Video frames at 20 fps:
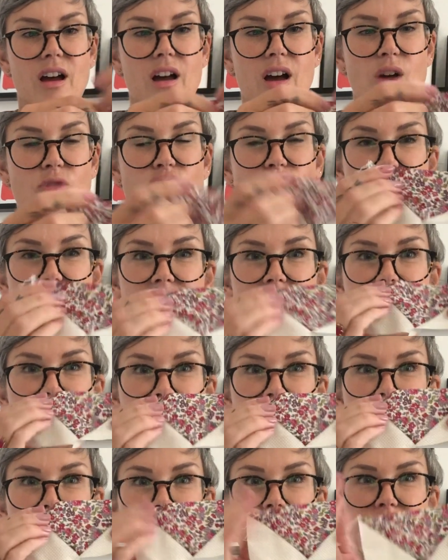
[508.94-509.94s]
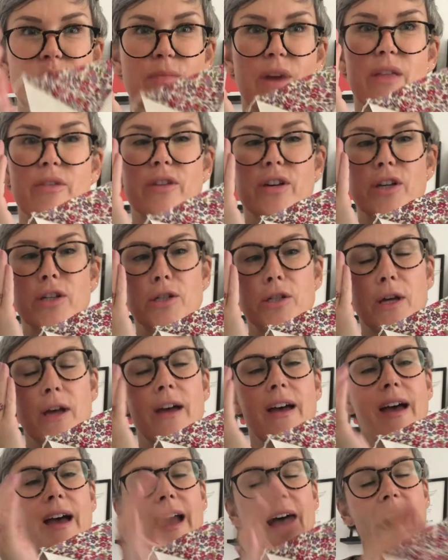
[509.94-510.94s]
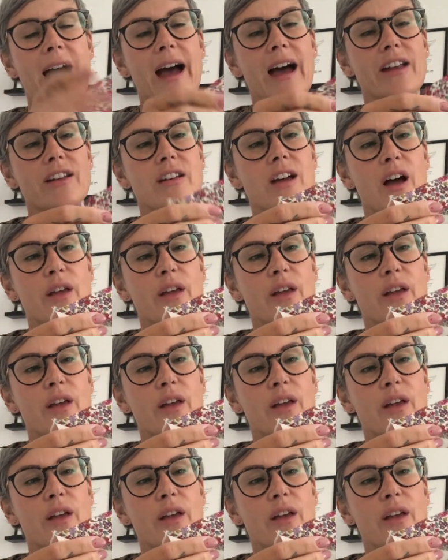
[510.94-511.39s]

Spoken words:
a really nice method, and